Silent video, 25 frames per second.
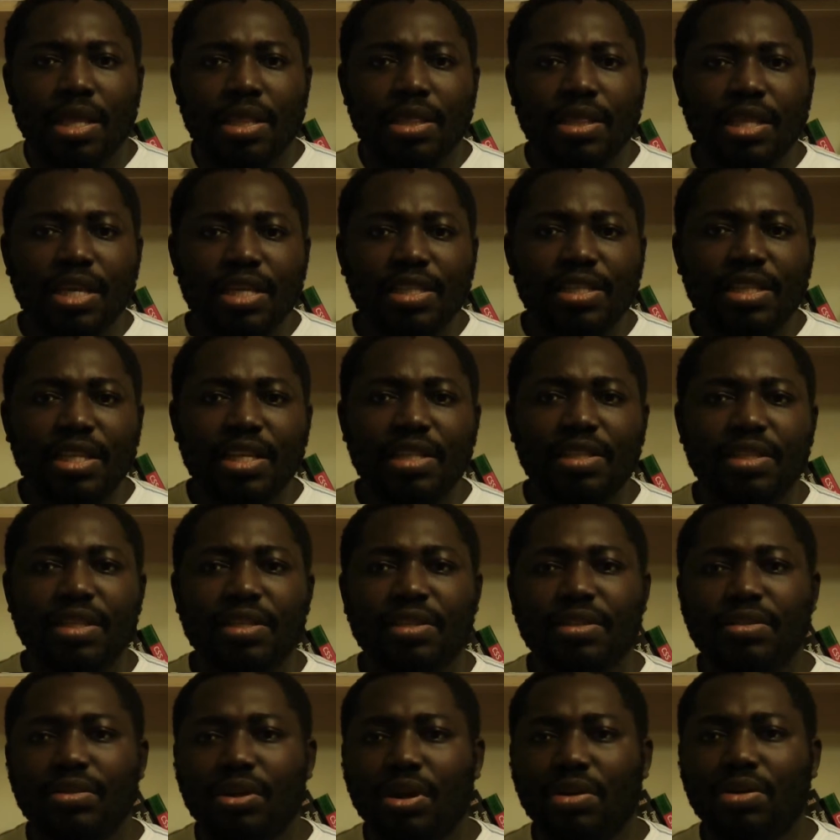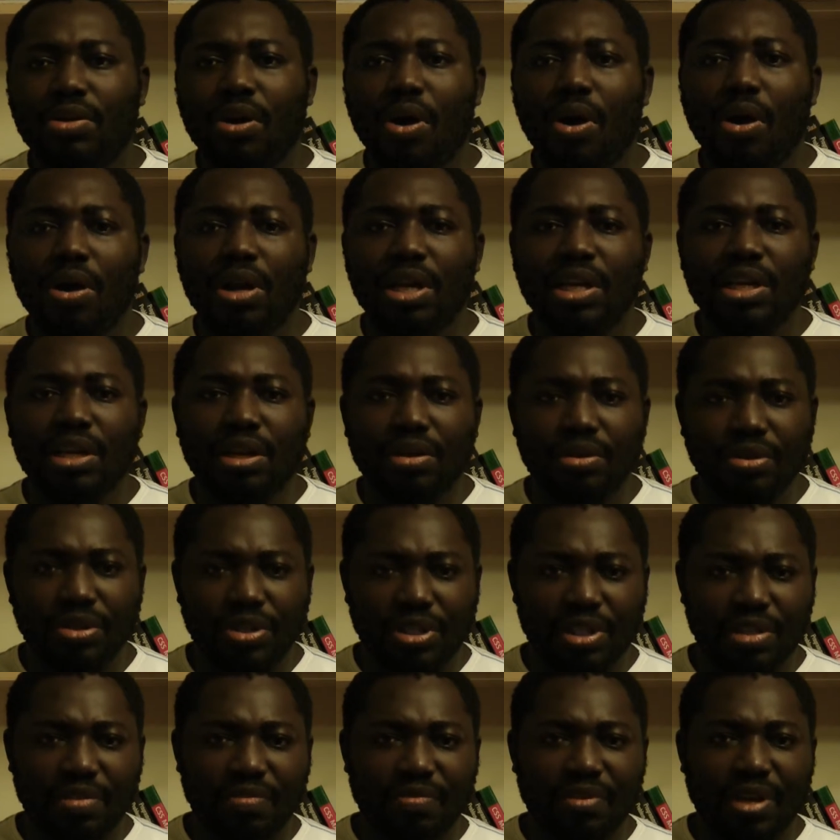This list is not
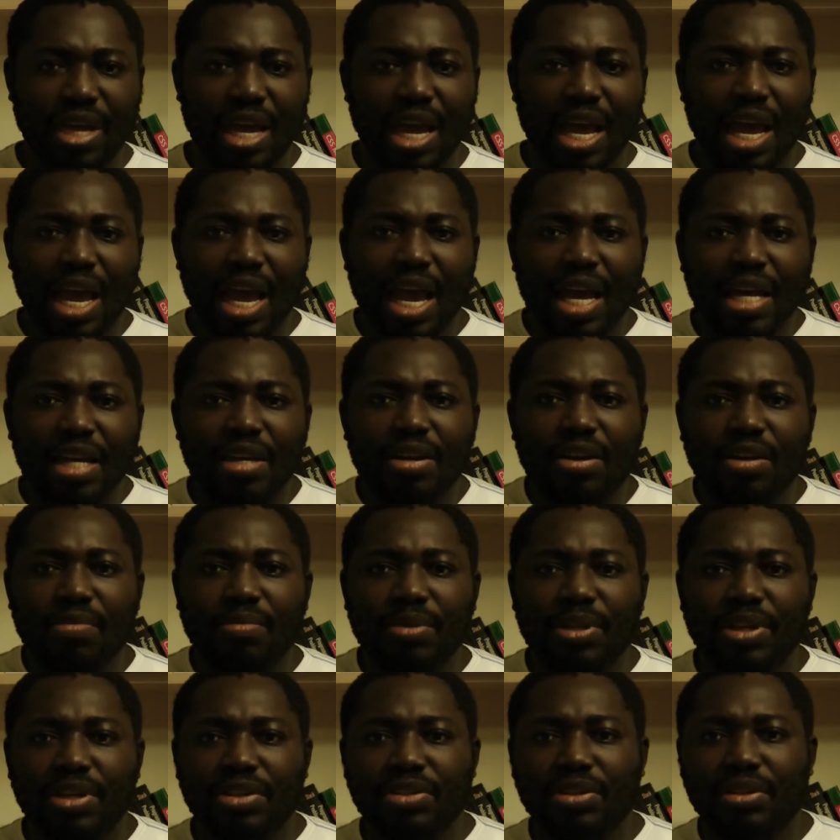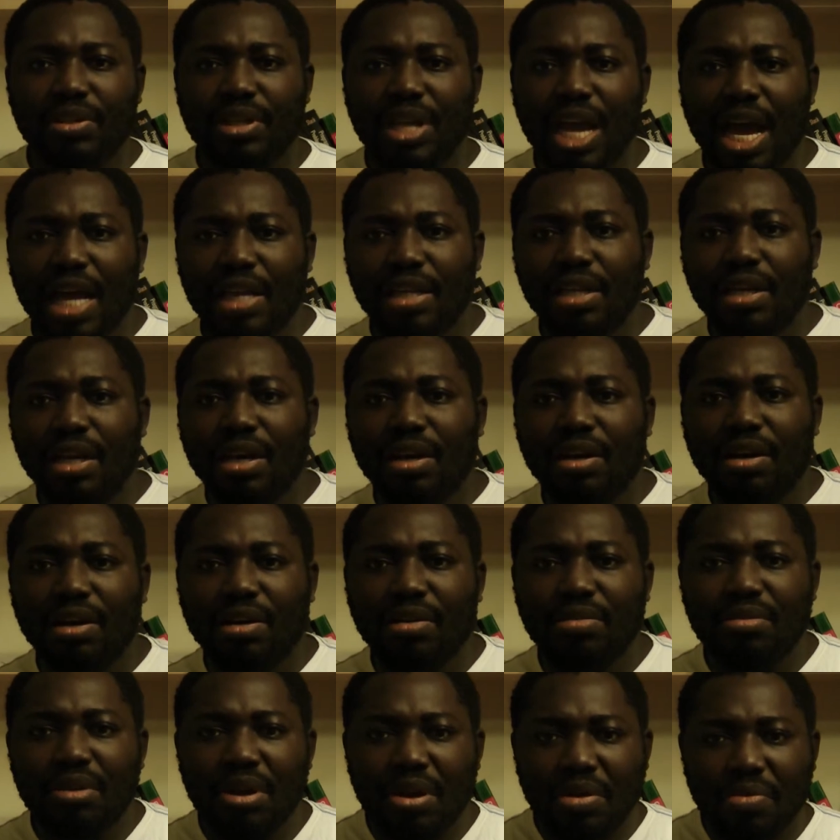all-inclusive. Any communication that
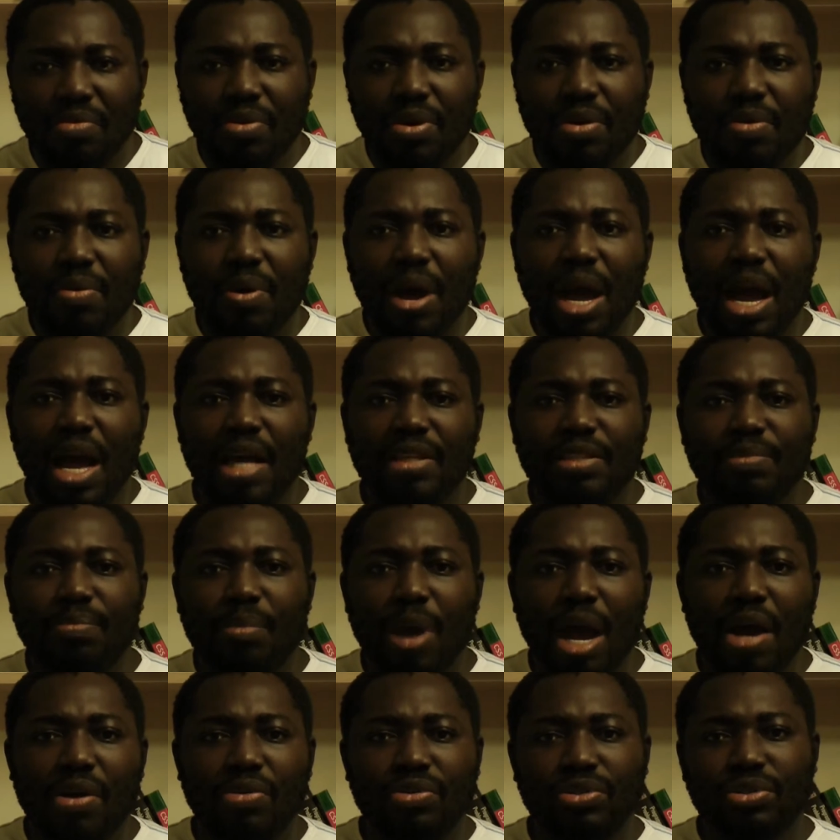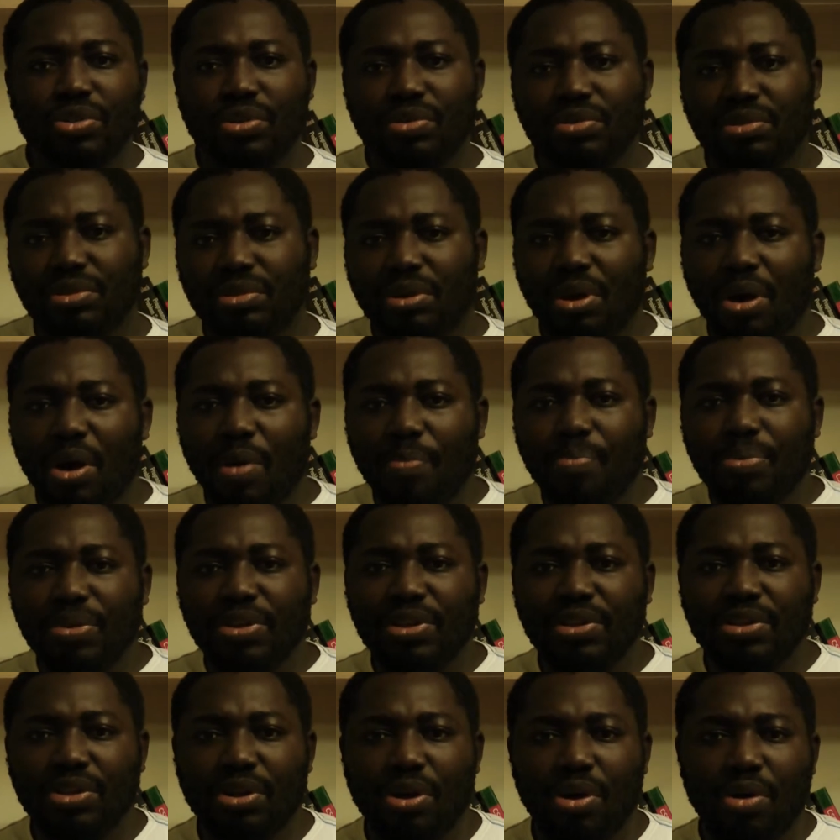requires milestones, or put
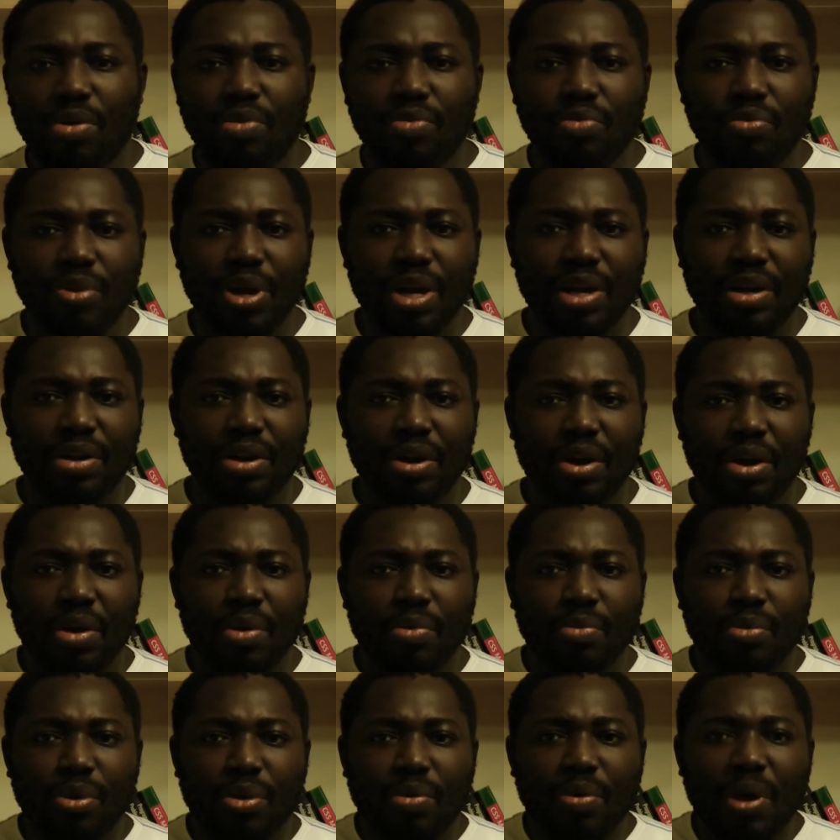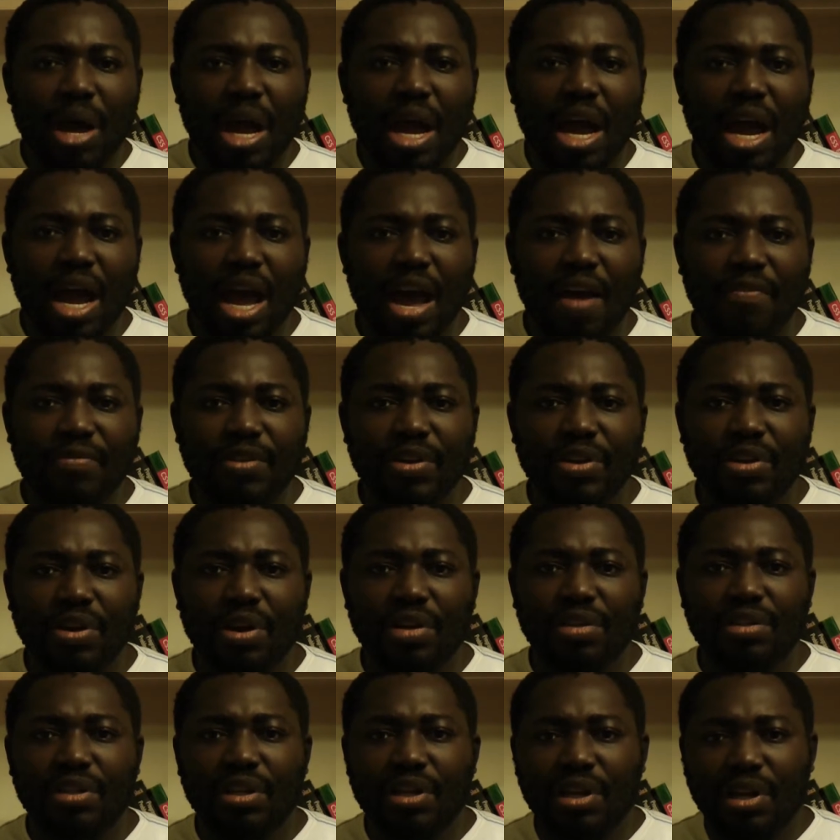it in your own way, have you
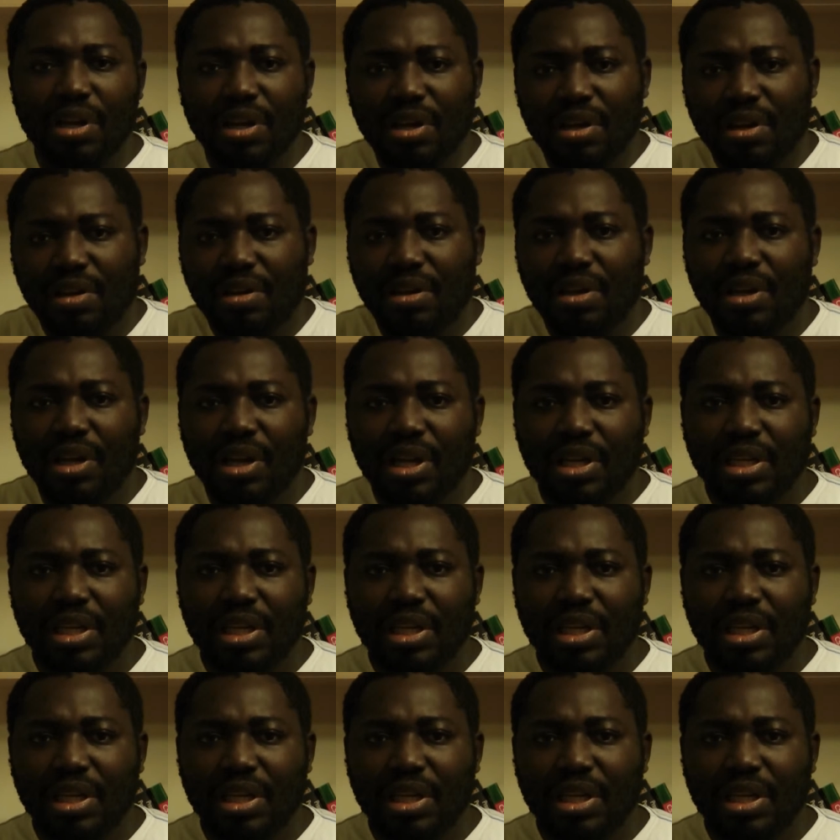got the